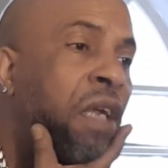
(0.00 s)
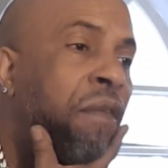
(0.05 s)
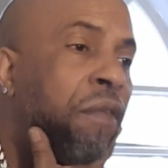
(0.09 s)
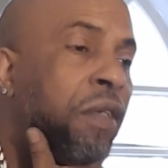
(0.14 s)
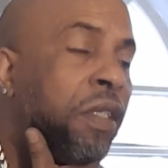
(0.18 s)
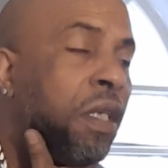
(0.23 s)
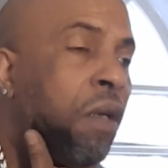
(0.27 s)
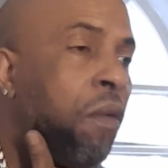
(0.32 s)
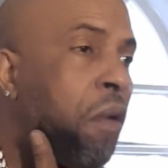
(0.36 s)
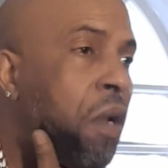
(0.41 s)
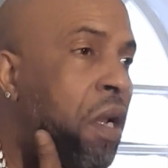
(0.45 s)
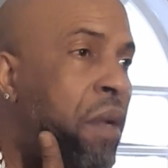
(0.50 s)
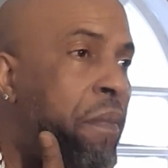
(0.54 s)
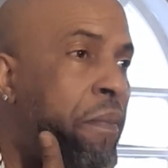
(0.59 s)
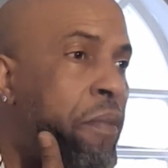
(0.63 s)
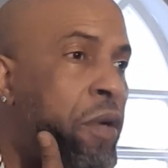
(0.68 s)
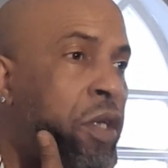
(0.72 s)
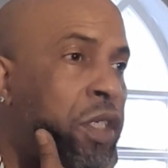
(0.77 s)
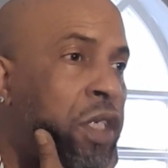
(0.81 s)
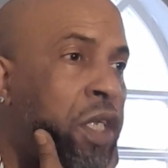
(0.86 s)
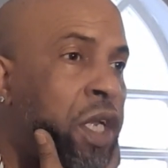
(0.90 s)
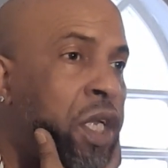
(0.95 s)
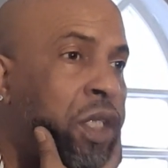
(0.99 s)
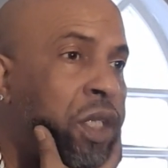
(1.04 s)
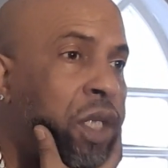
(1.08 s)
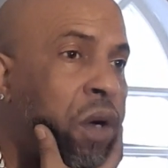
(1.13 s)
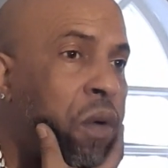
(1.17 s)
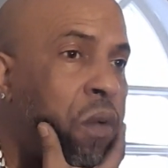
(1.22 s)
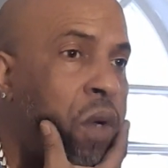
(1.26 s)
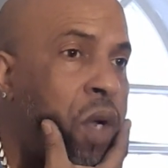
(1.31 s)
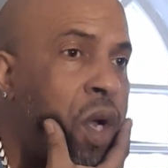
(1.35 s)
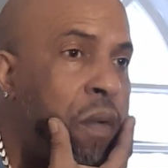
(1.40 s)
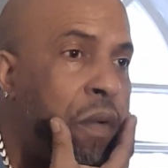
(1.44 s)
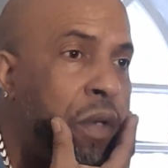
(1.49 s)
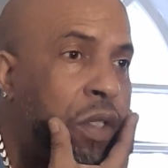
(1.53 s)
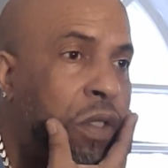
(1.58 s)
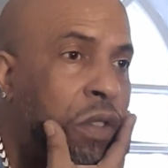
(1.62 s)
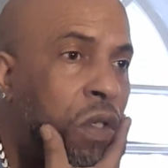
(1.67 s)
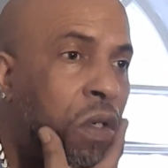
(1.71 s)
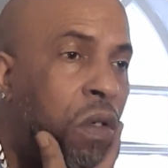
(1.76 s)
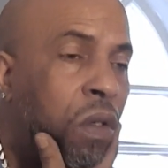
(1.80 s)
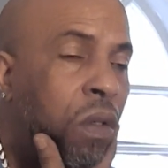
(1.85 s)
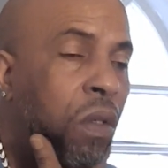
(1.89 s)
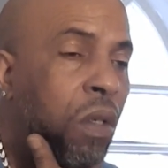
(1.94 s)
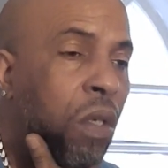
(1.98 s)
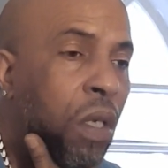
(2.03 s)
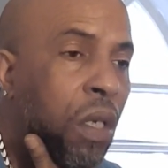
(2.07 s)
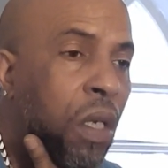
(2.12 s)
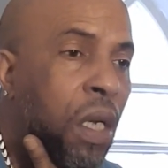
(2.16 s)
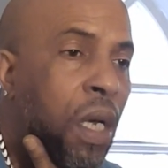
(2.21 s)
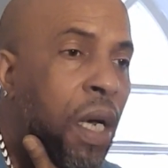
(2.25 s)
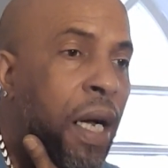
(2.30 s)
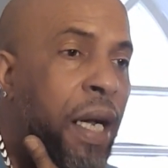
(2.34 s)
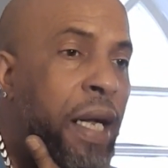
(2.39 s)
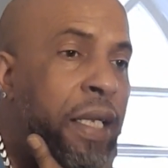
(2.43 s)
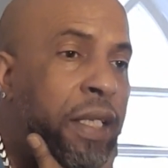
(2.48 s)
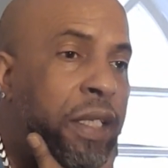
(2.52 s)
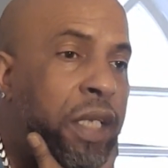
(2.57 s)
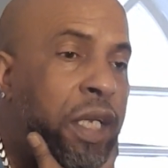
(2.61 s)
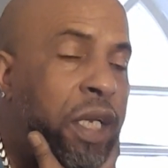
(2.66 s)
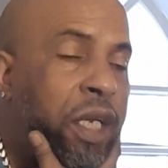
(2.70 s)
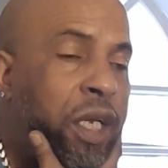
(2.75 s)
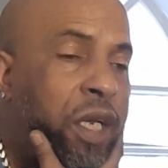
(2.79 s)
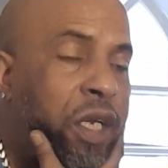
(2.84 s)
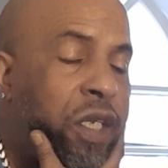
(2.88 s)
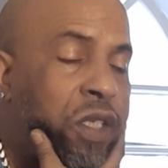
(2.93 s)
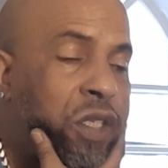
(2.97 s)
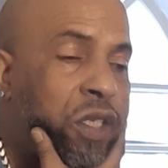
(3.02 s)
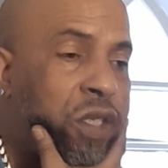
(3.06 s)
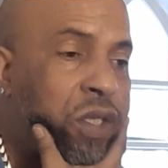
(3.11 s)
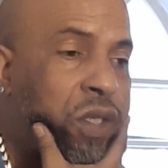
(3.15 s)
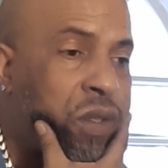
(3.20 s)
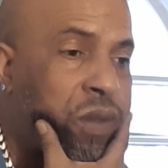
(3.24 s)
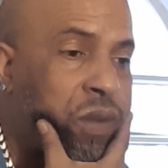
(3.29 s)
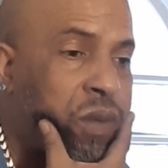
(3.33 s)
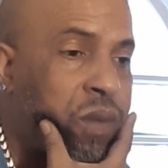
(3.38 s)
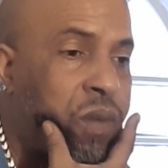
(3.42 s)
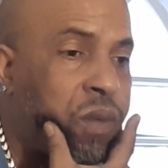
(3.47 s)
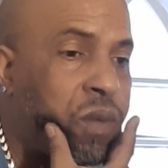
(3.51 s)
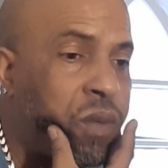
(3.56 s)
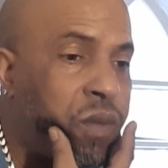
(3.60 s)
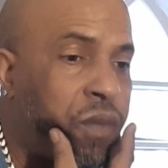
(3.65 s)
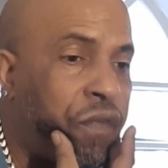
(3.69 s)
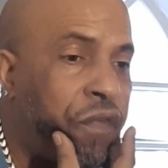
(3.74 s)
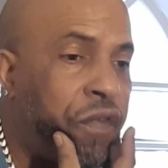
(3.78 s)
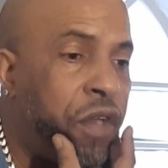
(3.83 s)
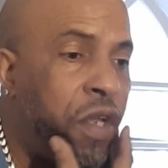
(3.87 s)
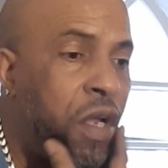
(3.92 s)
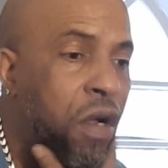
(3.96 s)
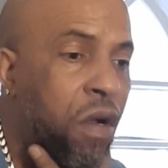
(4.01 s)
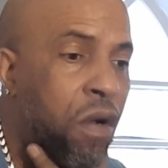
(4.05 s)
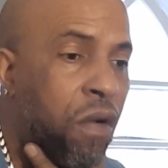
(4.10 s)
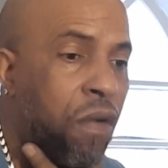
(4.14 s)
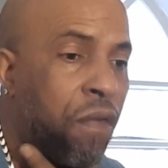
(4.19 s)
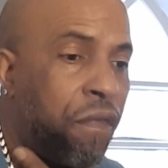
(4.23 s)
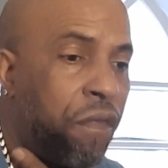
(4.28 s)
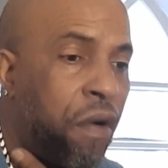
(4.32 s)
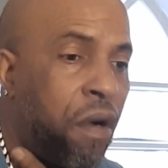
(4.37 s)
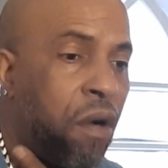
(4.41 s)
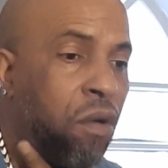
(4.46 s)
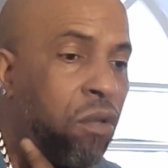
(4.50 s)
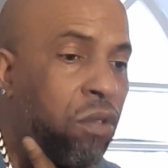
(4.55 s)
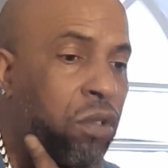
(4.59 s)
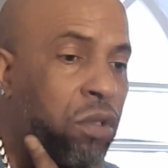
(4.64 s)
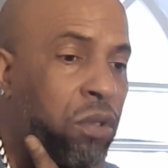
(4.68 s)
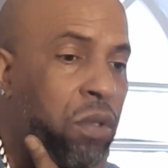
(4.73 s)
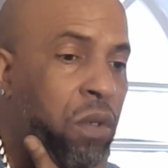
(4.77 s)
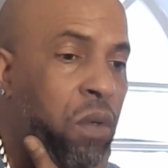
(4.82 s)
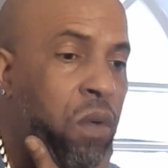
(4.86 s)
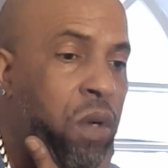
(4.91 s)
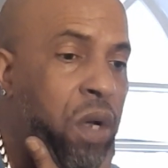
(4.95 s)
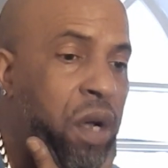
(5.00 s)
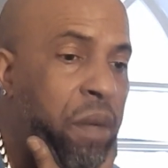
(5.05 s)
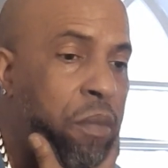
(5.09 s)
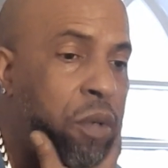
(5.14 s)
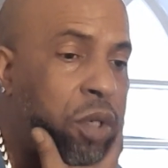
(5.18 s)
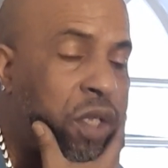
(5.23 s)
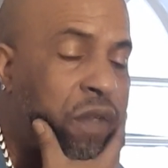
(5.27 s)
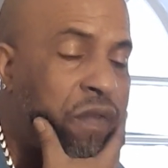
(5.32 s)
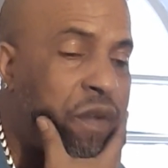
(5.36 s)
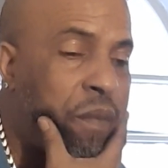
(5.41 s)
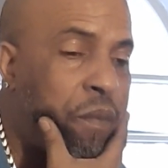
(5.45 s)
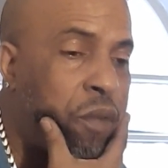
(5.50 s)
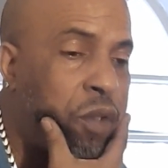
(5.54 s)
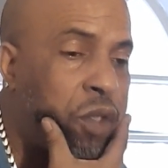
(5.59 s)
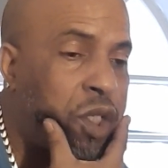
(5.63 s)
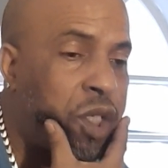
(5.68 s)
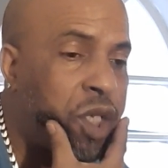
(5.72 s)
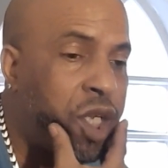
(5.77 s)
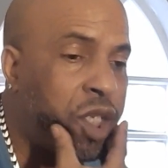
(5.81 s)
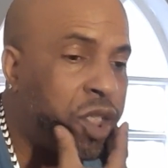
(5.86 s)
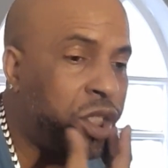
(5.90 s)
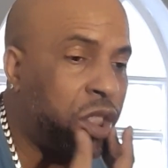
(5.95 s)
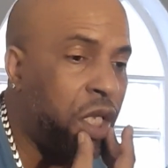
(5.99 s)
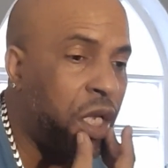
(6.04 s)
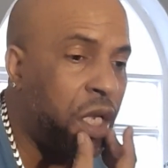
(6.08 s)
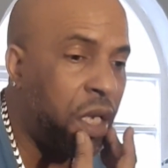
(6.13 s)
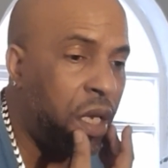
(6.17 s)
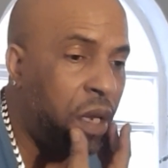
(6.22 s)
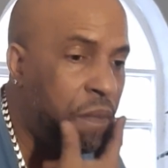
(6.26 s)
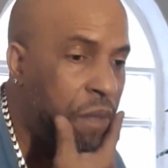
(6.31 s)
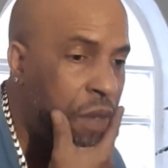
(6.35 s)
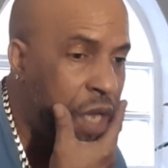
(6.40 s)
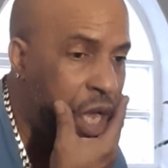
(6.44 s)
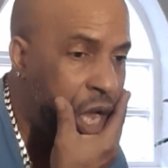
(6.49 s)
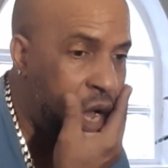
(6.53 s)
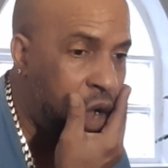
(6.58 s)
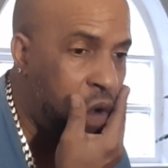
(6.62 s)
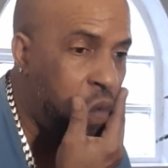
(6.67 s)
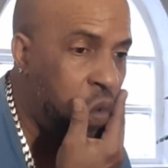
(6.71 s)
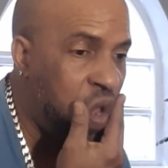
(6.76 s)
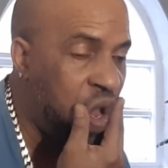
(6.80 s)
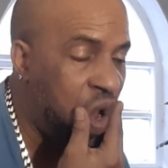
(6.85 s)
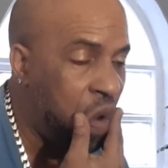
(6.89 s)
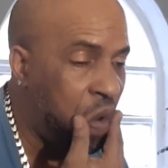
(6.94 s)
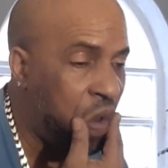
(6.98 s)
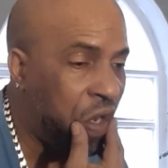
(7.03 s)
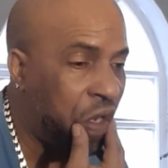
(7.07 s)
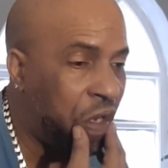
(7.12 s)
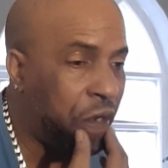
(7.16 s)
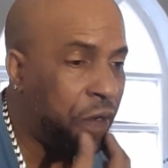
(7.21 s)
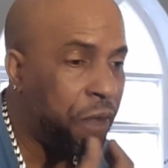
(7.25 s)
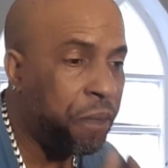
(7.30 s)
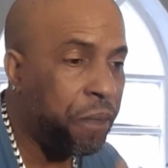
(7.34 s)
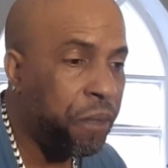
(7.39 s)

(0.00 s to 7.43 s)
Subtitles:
If he say, well, the president I wear it, so I think it's fair for us to wear it. But if the president say him now wear it,